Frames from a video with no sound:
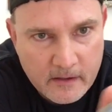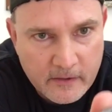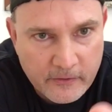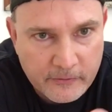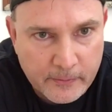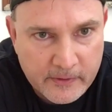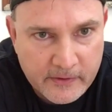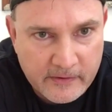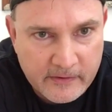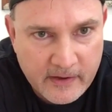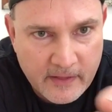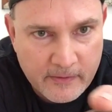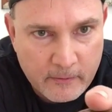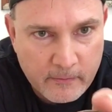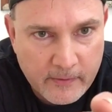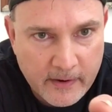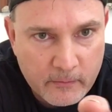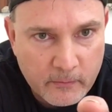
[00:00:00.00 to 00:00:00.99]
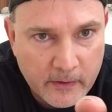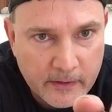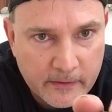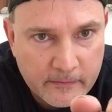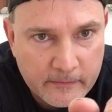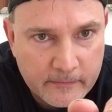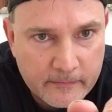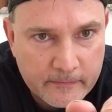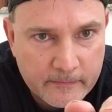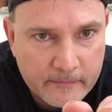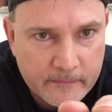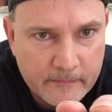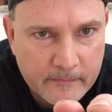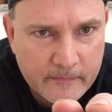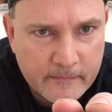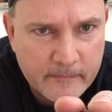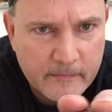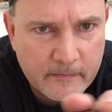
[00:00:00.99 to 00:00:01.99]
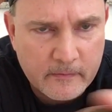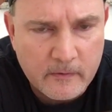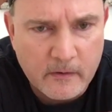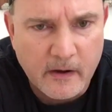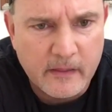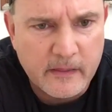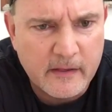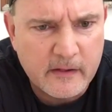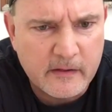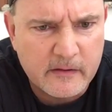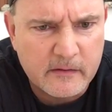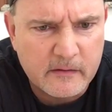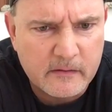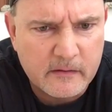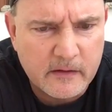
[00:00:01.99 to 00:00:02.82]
This one doesn't have the red one. I think it,